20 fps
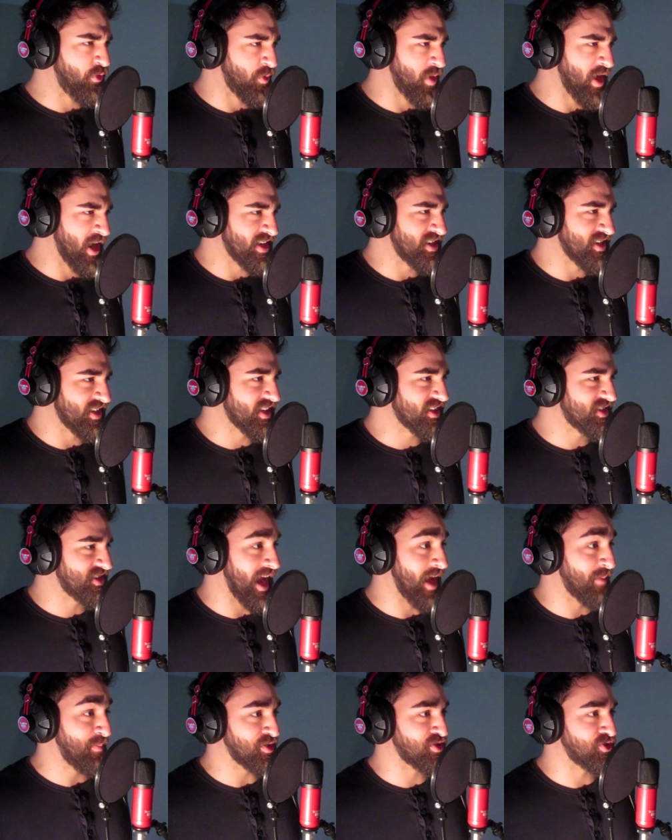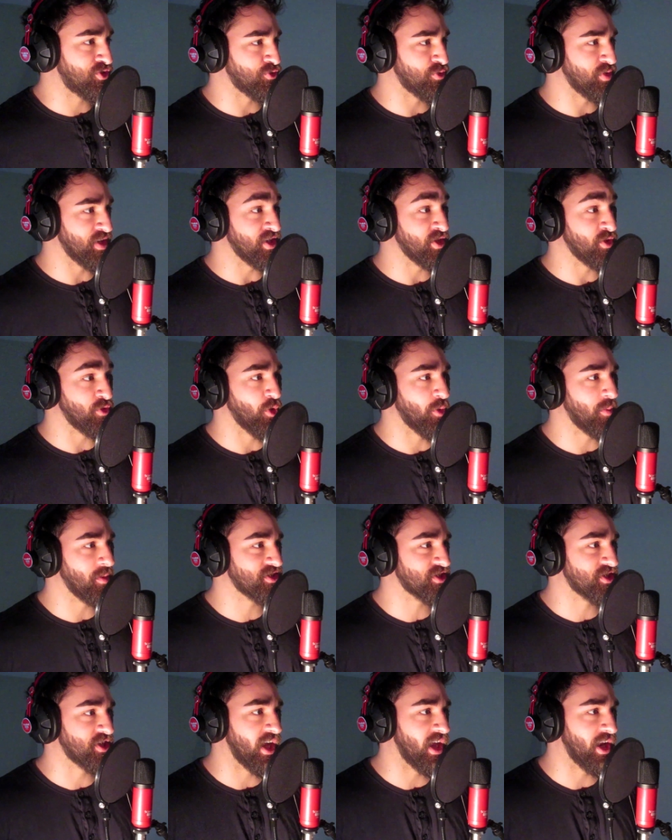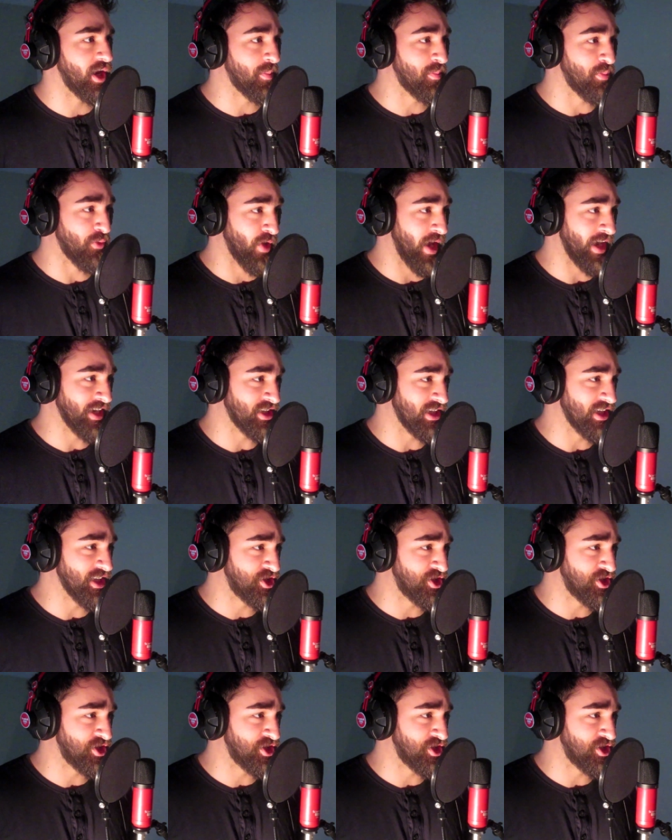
thread in a tapestry, though its color brightly